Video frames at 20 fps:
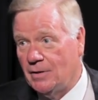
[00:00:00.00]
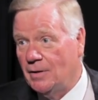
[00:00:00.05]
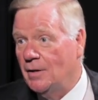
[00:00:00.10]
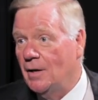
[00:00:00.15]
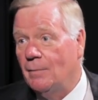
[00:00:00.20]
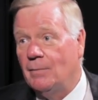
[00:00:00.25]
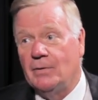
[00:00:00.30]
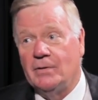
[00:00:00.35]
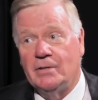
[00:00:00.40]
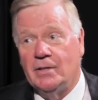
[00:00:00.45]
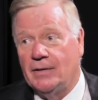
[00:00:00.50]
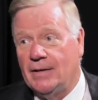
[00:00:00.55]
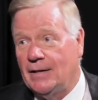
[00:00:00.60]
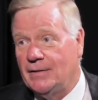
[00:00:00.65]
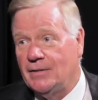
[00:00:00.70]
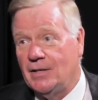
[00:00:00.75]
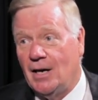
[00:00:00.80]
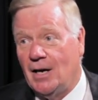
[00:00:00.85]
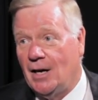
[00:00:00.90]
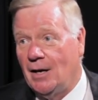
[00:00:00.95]
And up until
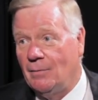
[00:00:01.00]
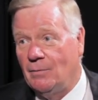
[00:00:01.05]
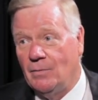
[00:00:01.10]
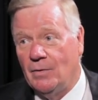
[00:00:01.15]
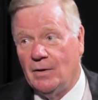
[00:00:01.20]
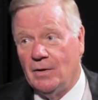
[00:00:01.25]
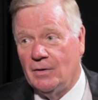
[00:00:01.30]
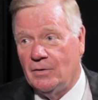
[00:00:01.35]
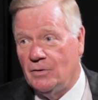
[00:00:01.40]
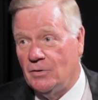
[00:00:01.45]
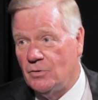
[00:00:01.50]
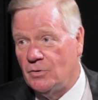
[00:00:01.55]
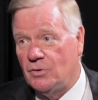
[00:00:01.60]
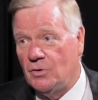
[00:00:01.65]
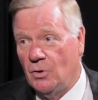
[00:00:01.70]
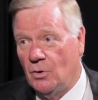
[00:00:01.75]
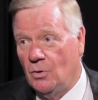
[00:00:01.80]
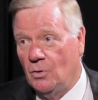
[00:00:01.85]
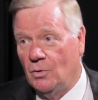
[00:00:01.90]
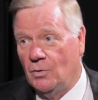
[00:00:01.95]
that time, you
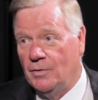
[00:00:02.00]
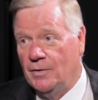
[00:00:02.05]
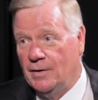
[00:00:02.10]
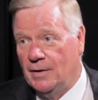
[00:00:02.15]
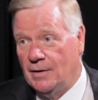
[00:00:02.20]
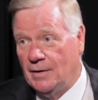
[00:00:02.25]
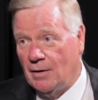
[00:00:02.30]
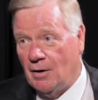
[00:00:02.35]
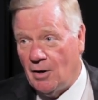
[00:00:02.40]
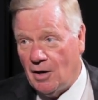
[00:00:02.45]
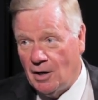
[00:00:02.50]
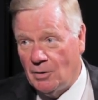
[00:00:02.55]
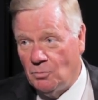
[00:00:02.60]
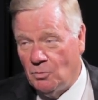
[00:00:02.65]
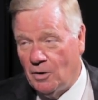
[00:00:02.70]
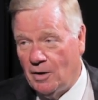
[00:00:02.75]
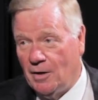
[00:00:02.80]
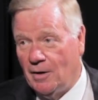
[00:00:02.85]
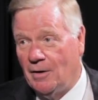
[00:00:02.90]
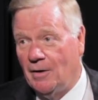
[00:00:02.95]
sold the
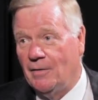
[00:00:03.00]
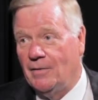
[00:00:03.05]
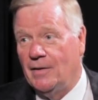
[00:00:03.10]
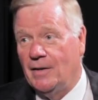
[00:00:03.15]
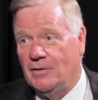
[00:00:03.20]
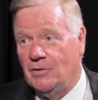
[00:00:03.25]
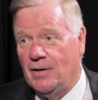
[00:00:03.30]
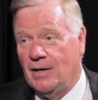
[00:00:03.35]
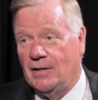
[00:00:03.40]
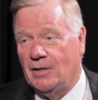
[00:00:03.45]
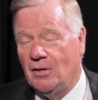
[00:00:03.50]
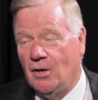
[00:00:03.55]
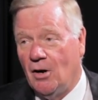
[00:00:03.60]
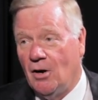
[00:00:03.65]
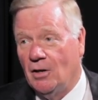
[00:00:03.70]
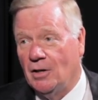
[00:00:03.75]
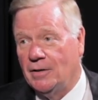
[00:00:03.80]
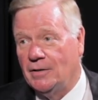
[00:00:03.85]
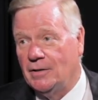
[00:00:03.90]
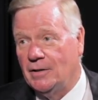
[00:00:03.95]
hardware, and then you had to
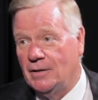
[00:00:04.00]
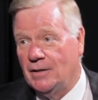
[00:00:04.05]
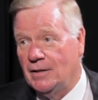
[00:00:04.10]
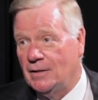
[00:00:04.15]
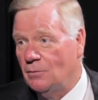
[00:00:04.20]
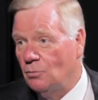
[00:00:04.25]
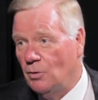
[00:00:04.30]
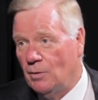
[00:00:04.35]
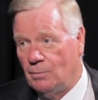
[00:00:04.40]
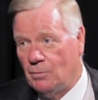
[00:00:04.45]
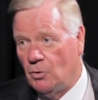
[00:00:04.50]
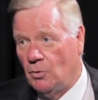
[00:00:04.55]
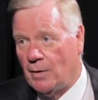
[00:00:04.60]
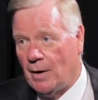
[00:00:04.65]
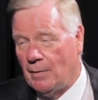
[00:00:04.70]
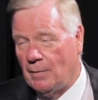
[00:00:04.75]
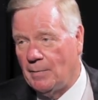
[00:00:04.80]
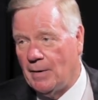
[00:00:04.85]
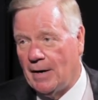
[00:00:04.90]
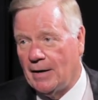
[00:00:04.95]
call in to get what
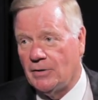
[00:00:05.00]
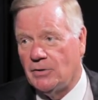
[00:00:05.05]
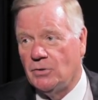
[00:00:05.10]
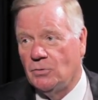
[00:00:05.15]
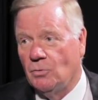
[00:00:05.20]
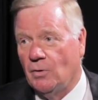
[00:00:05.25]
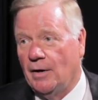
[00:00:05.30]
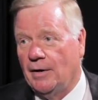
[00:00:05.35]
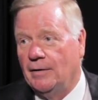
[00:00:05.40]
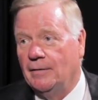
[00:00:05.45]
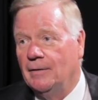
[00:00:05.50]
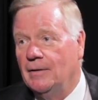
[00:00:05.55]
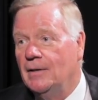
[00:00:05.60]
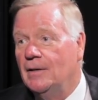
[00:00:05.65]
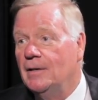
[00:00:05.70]
programming package you wanted.